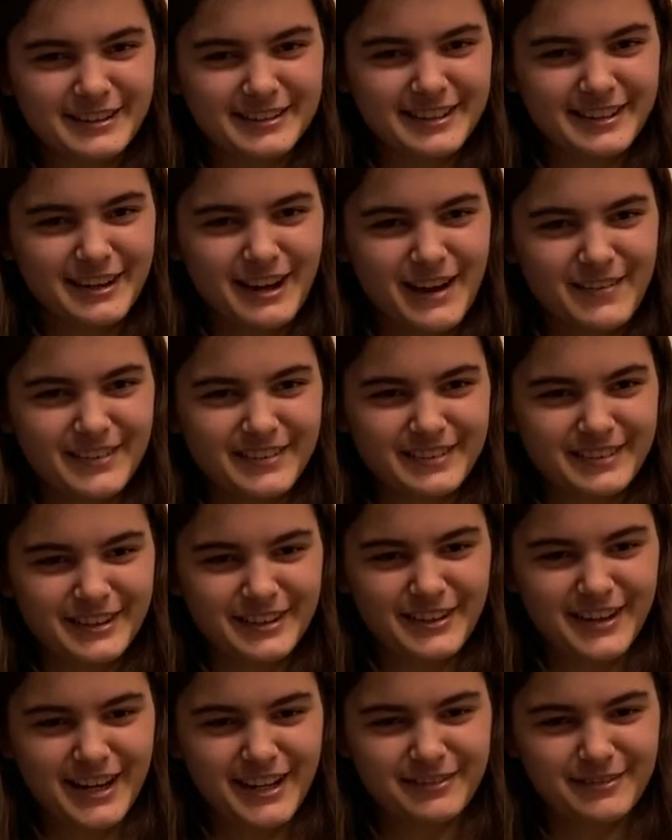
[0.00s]
then obviously you
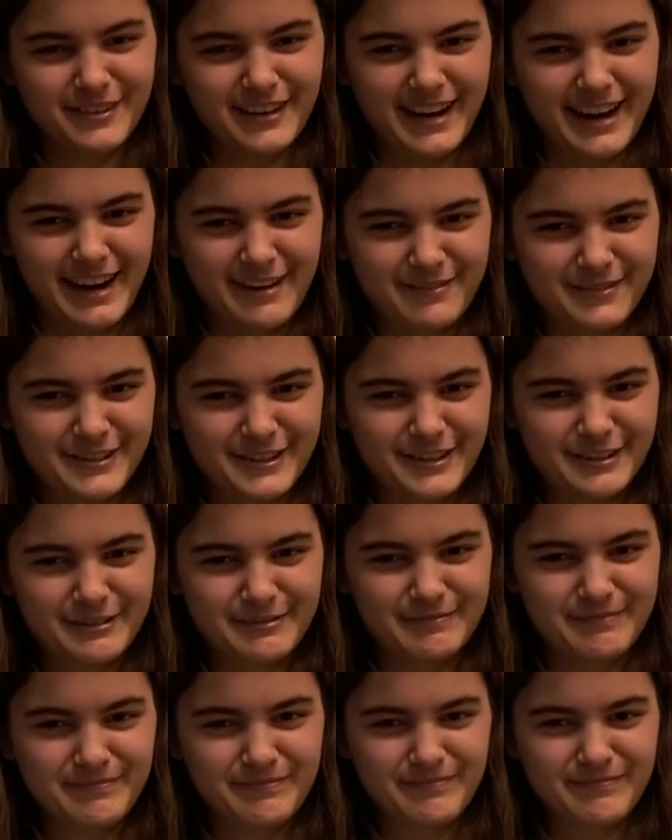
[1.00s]
guys won't have to.
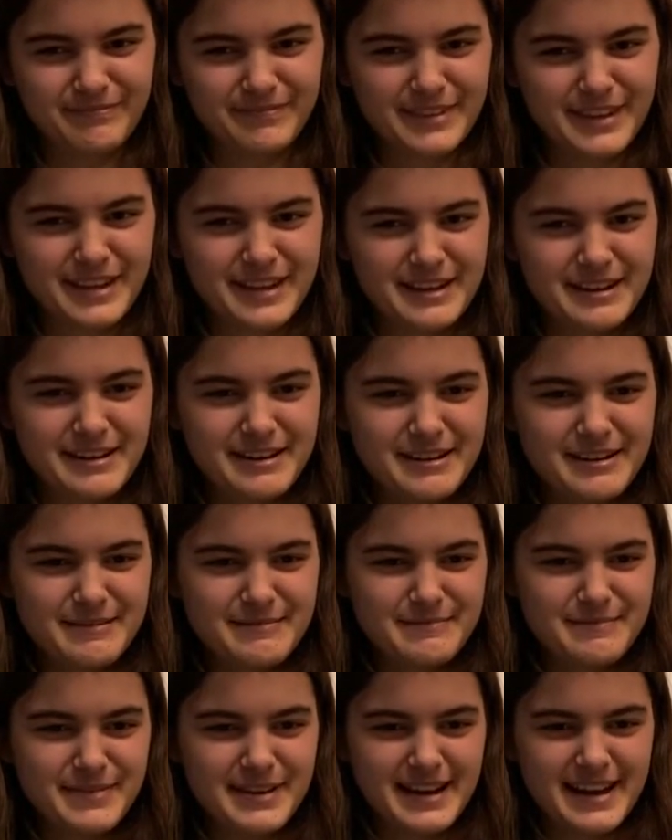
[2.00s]

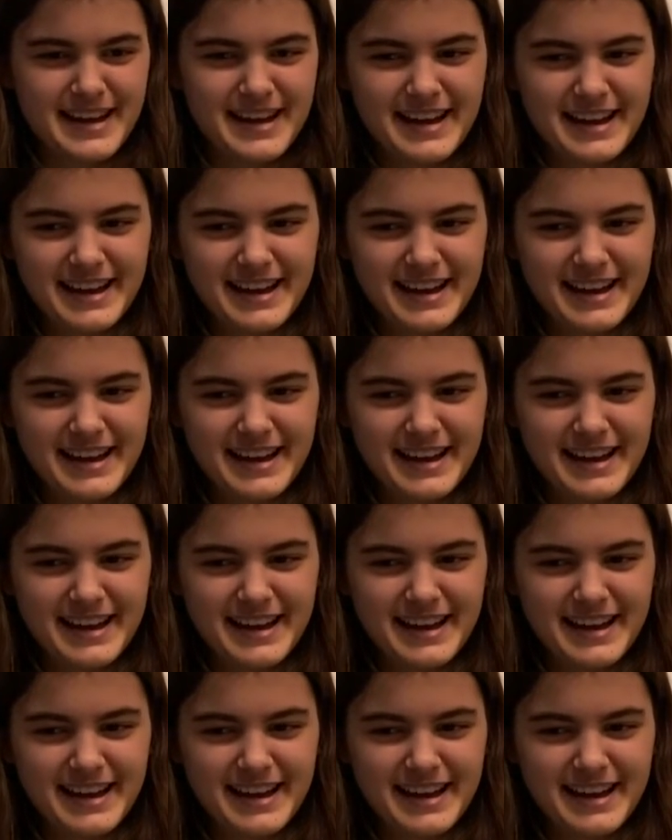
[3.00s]
But